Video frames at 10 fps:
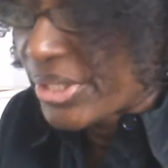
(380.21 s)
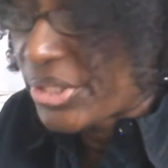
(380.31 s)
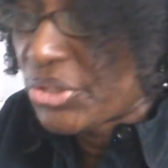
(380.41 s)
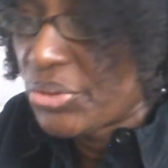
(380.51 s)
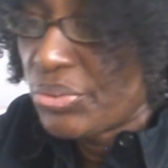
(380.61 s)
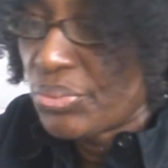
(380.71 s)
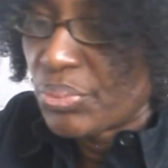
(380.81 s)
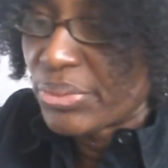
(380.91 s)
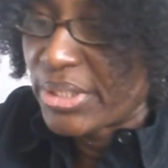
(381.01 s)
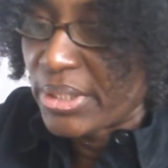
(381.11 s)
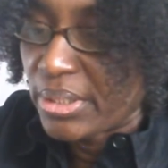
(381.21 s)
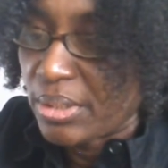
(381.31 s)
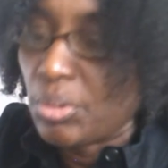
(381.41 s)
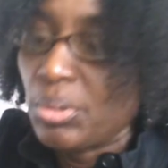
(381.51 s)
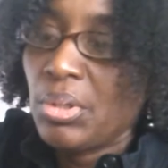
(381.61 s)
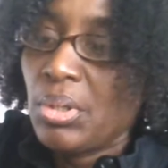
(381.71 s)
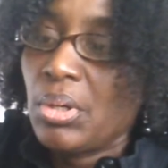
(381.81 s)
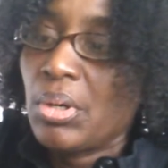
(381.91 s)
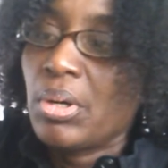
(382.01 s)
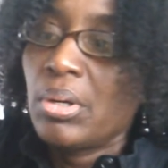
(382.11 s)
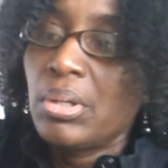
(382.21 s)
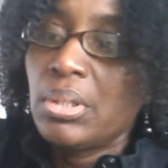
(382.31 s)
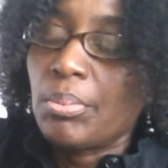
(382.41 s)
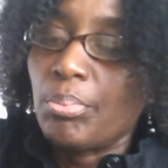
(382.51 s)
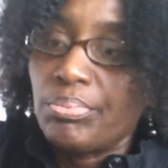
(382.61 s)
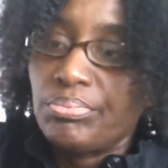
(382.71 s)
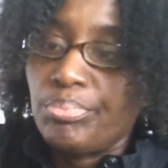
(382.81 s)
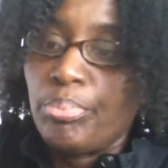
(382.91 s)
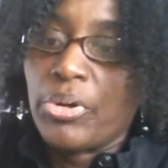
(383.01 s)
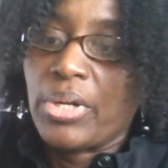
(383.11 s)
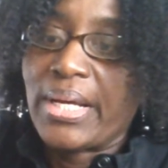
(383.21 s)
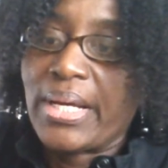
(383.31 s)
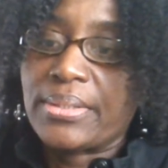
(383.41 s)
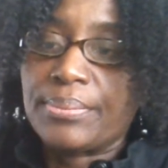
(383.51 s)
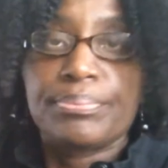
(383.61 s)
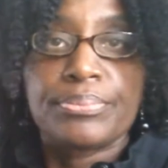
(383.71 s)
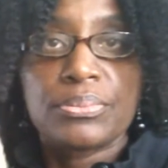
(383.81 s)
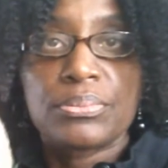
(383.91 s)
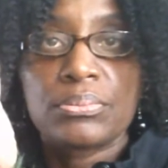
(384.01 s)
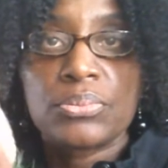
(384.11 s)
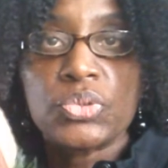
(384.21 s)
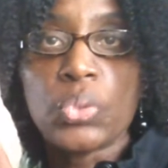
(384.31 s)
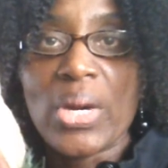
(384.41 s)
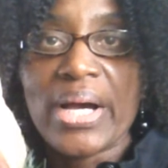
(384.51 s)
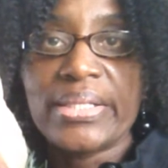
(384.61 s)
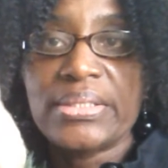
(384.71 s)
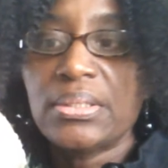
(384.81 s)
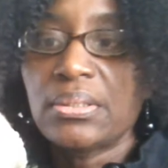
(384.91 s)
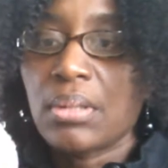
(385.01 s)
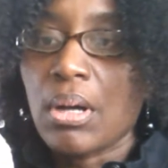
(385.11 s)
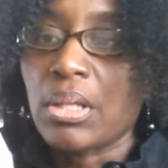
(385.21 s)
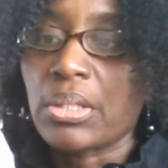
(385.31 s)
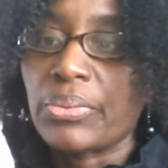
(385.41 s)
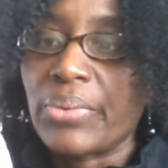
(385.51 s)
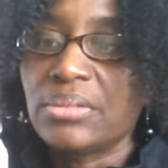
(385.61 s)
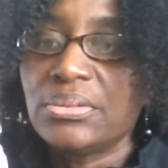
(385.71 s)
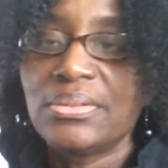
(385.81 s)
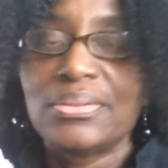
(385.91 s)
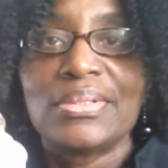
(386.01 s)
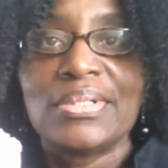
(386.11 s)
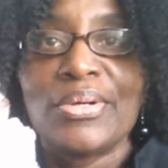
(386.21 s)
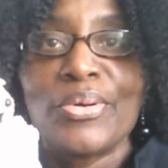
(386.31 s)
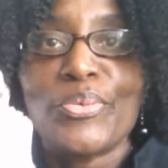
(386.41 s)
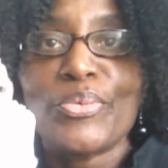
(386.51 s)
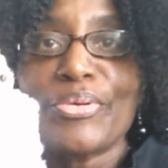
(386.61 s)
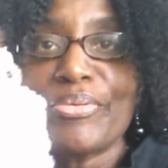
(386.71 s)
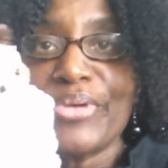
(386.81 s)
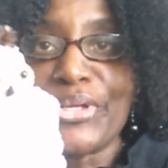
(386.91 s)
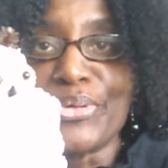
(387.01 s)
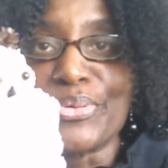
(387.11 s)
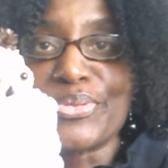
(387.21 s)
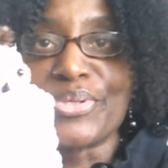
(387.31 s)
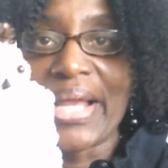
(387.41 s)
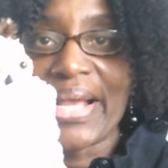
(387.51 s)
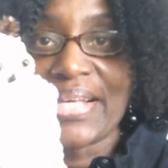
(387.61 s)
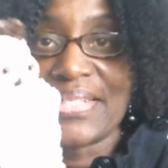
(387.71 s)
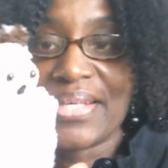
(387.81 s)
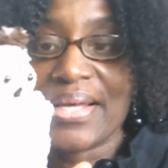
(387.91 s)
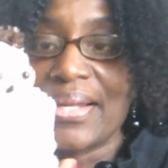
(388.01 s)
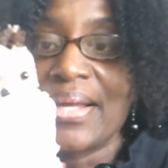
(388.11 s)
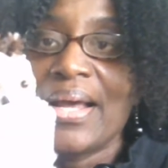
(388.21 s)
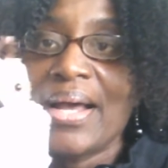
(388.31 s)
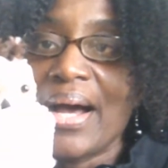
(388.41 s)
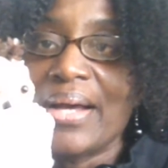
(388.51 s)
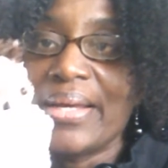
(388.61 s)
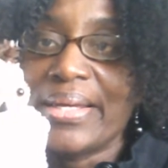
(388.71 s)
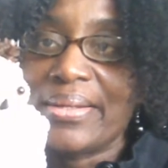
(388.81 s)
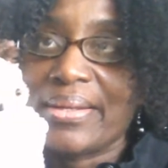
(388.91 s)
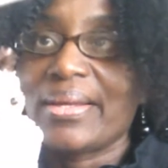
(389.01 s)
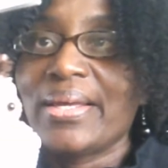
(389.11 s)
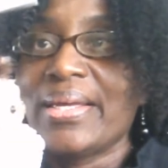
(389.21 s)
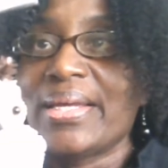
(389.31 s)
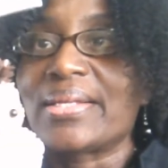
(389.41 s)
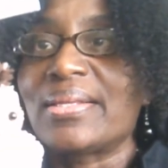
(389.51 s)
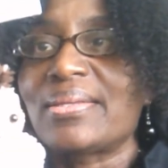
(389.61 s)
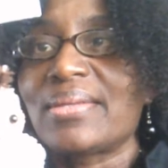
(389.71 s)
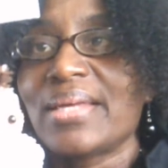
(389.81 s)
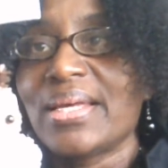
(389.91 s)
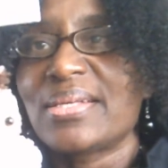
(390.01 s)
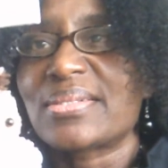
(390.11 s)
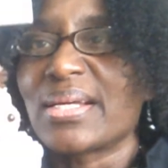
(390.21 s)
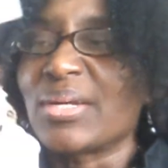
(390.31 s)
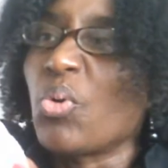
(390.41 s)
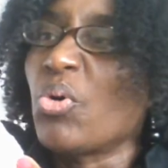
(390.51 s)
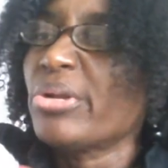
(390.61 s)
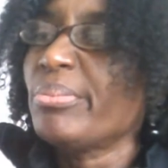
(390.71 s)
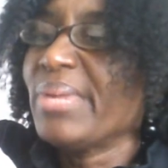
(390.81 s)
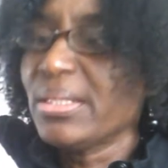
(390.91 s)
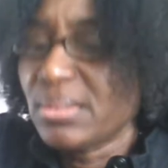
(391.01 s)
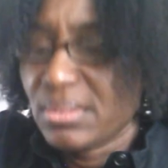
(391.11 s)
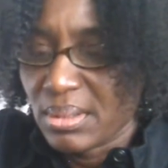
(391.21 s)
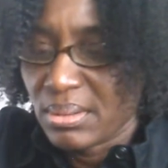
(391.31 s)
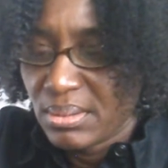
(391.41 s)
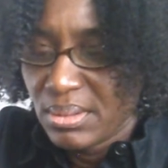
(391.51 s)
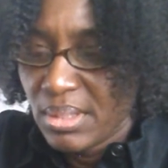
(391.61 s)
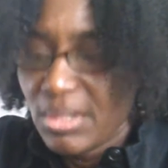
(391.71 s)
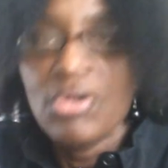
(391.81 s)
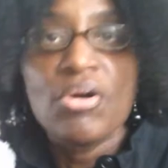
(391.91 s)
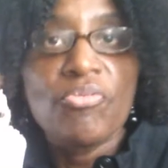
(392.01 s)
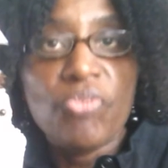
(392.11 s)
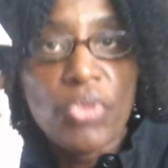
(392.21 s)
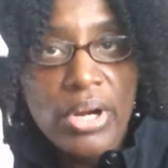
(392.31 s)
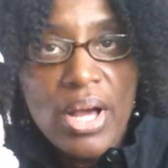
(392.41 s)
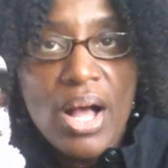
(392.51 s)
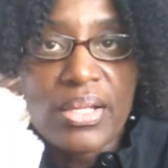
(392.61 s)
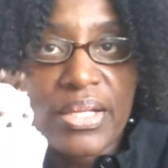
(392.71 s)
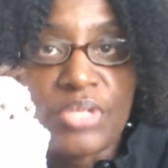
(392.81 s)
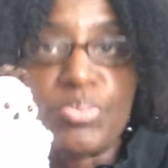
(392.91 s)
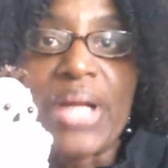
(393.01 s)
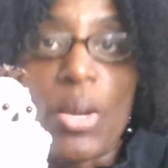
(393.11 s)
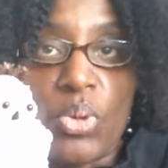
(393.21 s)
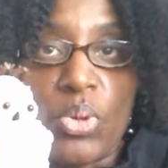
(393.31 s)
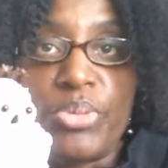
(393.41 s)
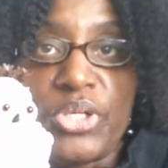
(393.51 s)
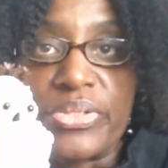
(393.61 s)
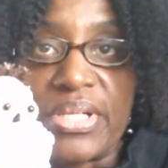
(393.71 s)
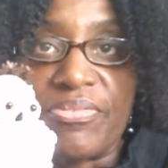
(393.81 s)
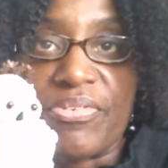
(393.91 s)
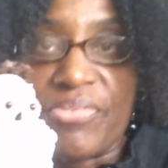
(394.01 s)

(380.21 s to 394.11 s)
cute with the little burlap twine all around. Real cute. So like I said, it is an ornament for the holidays, but I will be using it for